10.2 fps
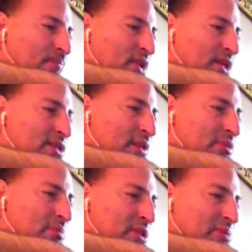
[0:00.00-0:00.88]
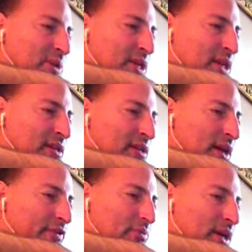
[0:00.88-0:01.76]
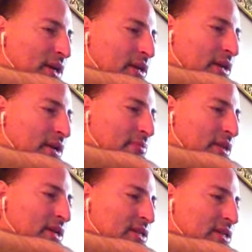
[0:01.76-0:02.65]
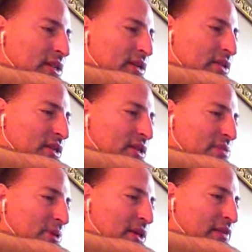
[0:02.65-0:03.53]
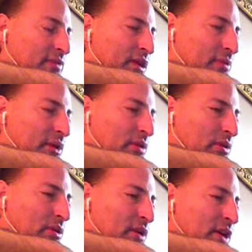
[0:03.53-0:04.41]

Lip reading: He seems to be speaking to everybody, but it is clear that he is speaking for him alone.